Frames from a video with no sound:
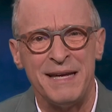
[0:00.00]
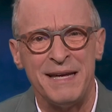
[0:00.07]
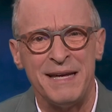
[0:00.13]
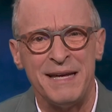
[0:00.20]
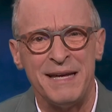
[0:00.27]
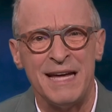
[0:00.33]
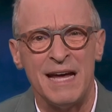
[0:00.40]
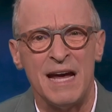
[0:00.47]

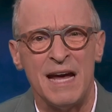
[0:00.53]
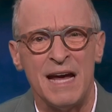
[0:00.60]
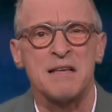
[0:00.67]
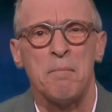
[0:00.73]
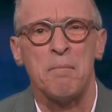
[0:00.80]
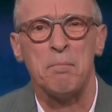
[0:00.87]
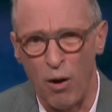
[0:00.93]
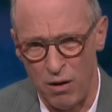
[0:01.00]
Me as
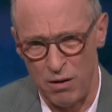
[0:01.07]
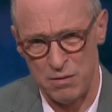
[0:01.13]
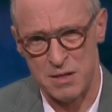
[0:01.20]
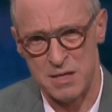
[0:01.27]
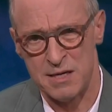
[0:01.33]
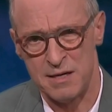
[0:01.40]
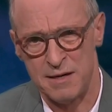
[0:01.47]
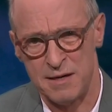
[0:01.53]

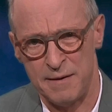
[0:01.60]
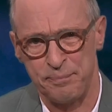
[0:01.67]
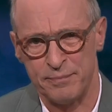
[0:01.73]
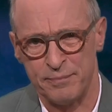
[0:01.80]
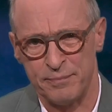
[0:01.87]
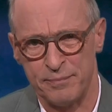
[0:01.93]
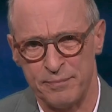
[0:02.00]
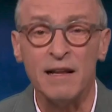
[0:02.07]
boss.
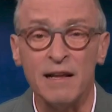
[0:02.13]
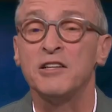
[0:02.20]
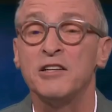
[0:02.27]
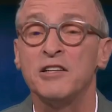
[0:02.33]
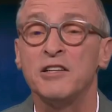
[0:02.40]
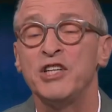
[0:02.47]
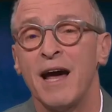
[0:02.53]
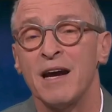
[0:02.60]
I'd like
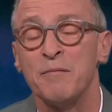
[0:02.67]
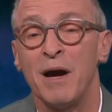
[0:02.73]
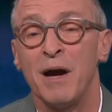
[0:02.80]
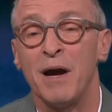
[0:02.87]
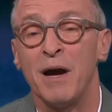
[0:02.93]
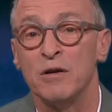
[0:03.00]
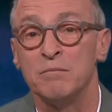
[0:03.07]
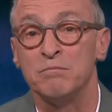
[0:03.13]
to check out of
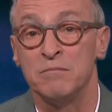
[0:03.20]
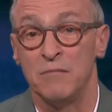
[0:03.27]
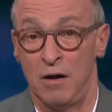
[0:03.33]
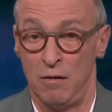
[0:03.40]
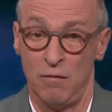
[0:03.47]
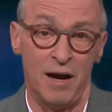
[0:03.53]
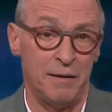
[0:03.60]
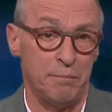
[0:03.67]
my room.
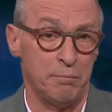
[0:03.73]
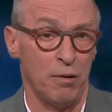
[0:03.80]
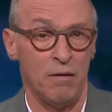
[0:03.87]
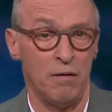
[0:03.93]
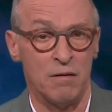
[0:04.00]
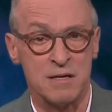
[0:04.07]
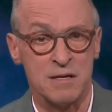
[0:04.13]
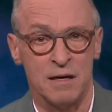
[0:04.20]
All right,
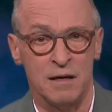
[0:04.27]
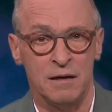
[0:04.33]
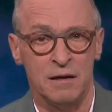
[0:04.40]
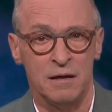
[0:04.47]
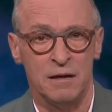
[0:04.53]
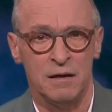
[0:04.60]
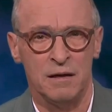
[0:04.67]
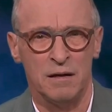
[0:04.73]
boss.
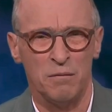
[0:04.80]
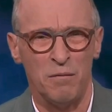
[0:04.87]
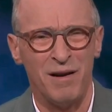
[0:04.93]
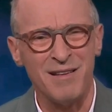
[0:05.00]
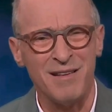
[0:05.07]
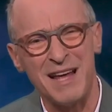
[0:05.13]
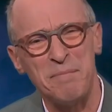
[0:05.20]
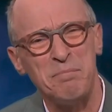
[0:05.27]

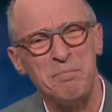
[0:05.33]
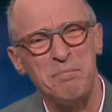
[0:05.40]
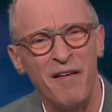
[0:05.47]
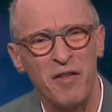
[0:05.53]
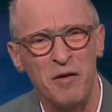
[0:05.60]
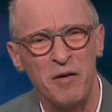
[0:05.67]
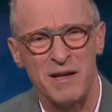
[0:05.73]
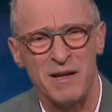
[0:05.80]
Why does that
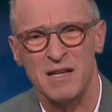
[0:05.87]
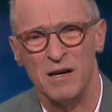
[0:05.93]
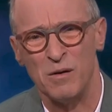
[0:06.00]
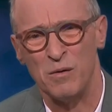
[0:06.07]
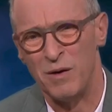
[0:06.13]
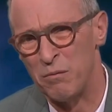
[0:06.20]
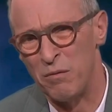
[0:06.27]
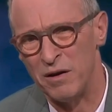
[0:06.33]
bother me
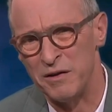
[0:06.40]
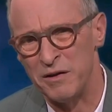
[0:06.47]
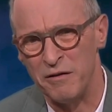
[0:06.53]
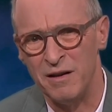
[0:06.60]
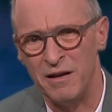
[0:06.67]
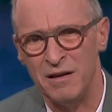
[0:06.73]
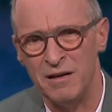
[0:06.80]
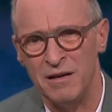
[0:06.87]
so, I
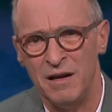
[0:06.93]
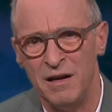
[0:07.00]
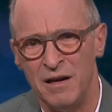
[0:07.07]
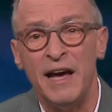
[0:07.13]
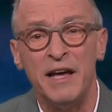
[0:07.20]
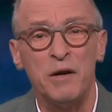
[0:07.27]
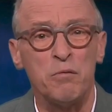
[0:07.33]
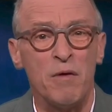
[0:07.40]
wondered.
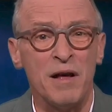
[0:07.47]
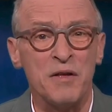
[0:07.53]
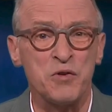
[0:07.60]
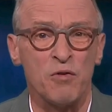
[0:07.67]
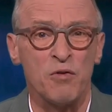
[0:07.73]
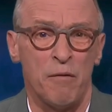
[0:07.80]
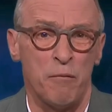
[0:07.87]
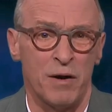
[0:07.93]
In a
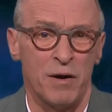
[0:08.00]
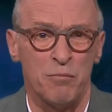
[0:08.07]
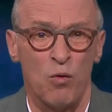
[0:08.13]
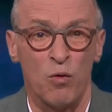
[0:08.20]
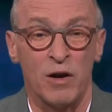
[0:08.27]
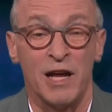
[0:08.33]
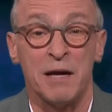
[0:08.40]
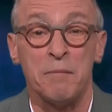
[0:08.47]
restaurant one
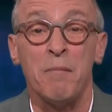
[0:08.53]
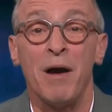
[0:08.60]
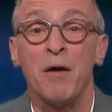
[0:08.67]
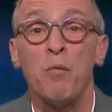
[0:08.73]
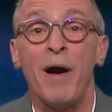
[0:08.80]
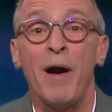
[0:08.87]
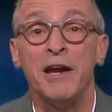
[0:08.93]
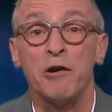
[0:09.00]
morning,
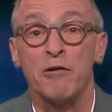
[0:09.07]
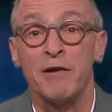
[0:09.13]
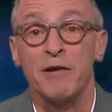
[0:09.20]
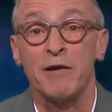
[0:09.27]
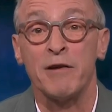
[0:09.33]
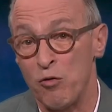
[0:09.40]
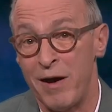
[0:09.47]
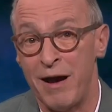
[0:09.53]
my waiter
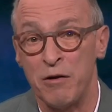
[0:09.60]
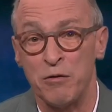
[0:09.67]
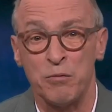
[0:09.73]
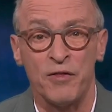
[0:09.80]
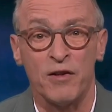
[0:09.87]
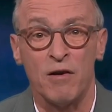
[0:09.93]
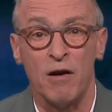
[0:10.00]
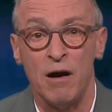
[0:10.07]
came around
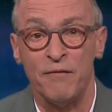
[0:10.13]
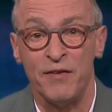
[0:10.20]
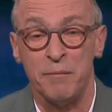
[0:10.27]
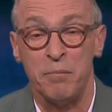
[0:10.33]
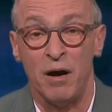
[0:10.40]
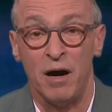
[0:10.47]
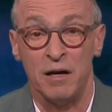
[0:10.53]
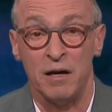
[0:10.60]
with a
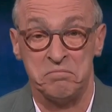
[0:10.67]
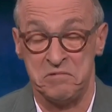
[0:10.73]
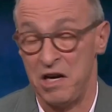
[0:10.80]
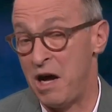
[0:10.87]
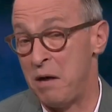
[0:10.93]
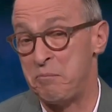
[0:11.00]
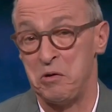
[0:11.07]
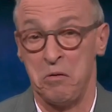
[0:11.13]
coffee pot.
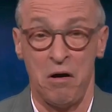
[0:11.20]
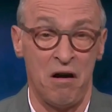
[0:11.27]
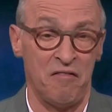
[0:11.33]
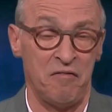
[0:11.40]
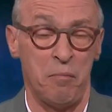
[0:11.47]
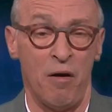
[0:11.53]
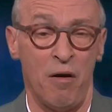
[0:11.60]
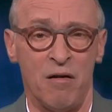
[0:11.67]
Top you
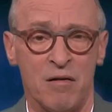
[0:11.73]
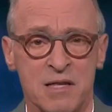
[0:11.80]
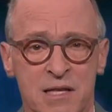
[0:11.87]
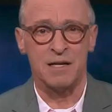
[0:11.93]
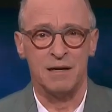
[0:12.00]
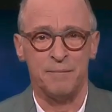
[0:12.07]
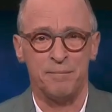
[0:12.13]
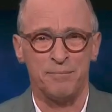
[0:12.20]
off,
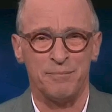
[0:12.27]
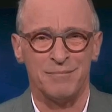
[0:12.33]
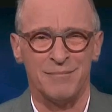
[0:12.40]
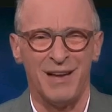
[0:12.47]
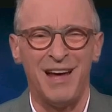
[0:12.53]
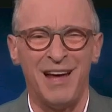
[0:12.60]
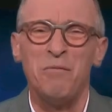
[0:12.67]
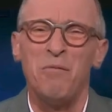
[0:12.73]
boss?
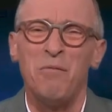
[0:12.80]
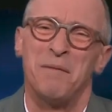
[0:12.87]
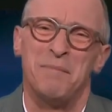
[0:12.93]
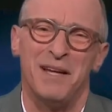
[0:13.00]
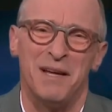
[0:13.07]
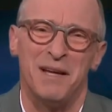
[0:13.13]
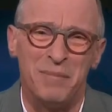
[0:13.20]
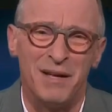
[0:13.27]
I don't want
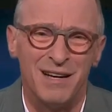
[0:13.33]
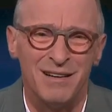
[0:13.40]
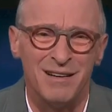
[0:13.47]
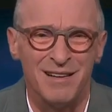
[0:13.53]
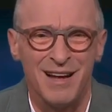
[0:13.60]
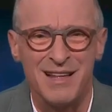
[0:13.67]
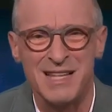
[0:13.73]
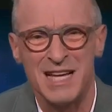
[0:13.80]
to be a
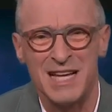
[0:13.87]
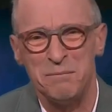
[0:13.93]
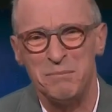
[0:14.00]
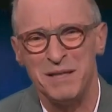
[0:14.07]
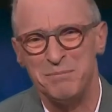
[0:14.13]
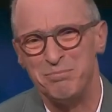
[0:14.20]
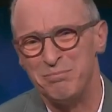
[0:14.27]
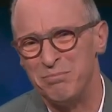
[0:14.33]
pill, I said,
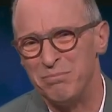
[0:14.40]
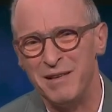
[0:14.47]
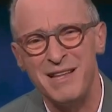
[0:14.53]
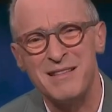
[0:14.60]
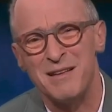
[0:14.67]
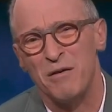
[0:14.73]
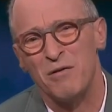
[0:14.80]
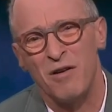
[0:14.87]
but
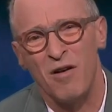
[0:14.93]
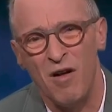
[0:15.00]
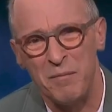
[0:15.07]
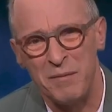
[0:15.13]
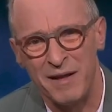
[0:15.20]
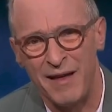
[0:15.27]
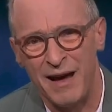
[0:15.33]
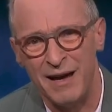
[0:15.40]
please don't
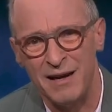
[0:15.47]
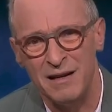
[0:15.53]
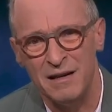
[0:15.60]
call me that.